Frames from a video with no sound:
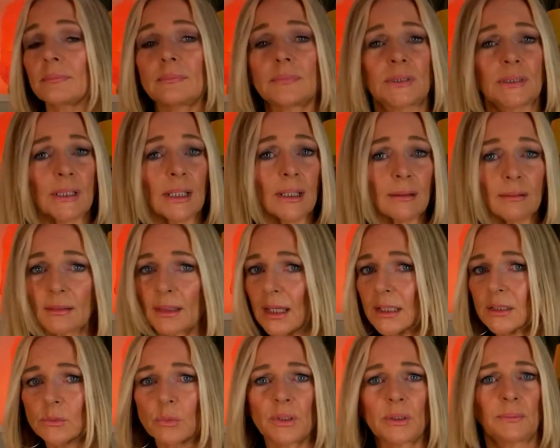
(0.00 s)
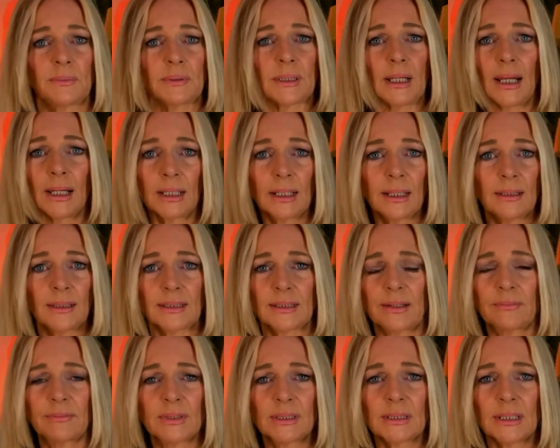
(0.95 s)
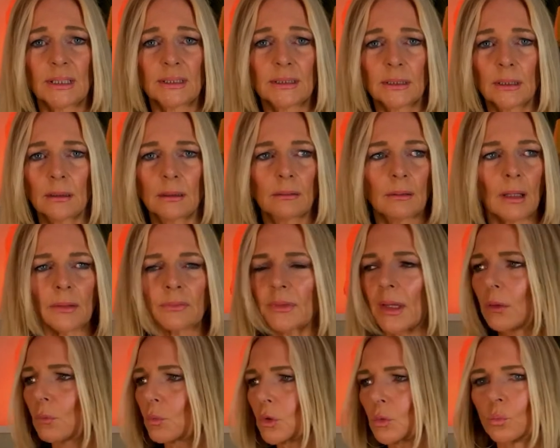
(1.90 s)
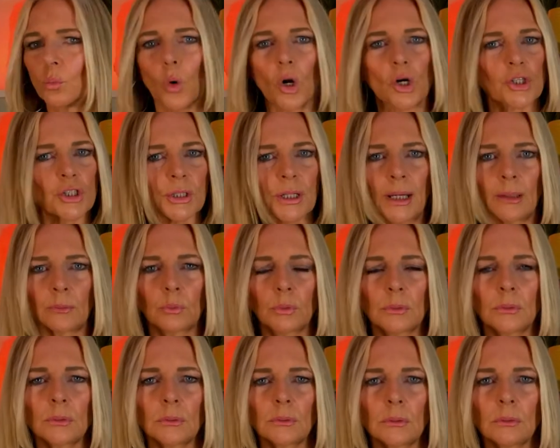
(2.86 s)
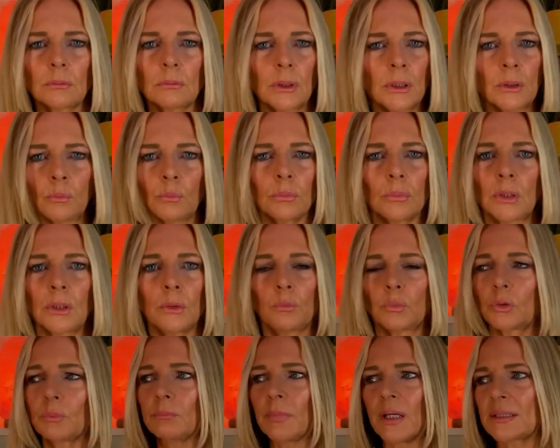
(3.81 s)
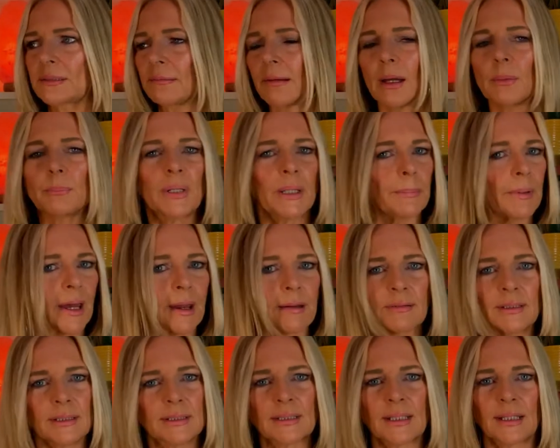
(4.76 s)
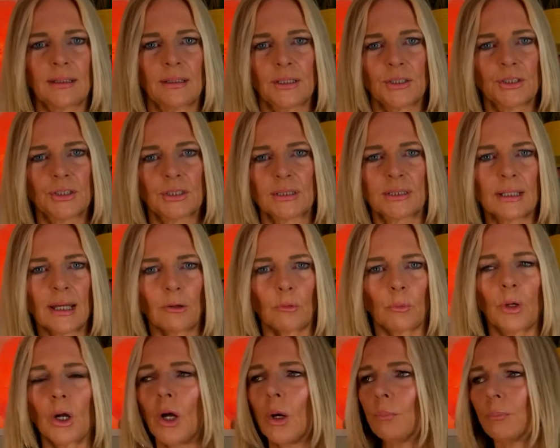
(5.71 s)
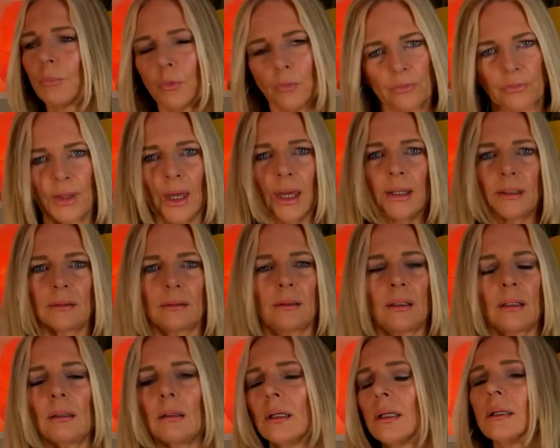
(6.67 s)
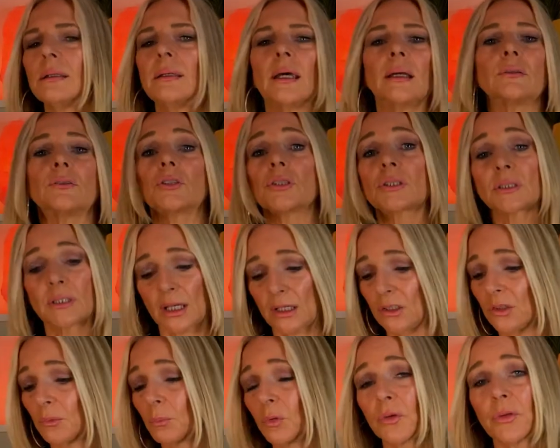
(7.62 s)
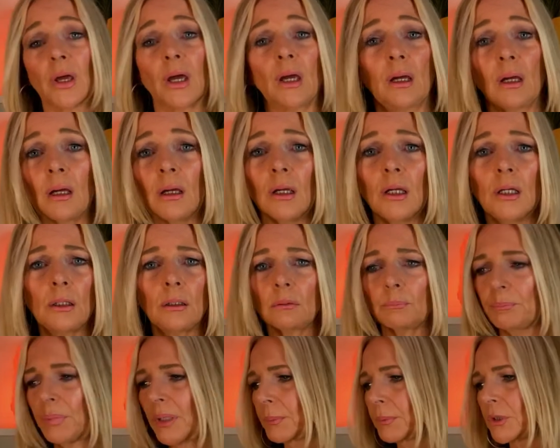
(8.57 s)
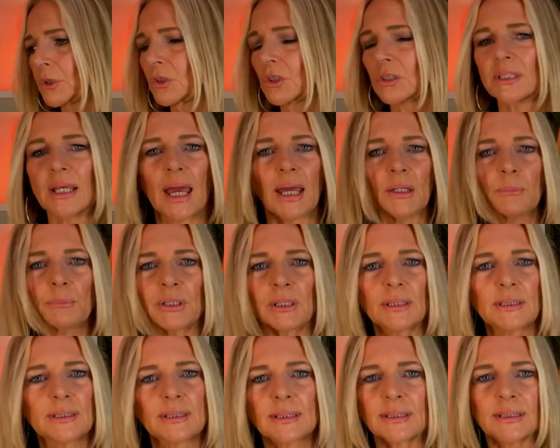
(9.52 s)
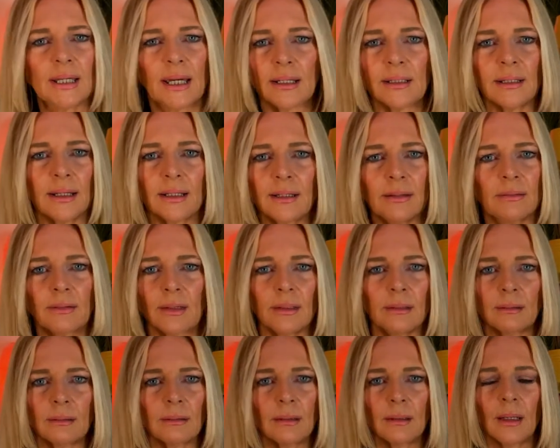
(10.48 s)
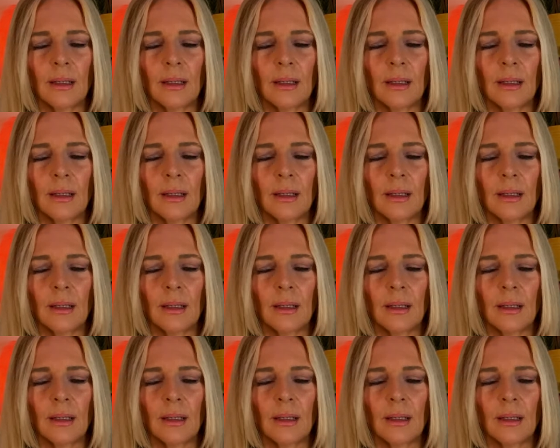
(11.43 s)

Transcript: See, that's what it was like in the seventies. That wouldn't wash now. It, it wouldn't matter how many parents' signatures now. But then, yeah, just get your mother. And people just get anybody to sign anything.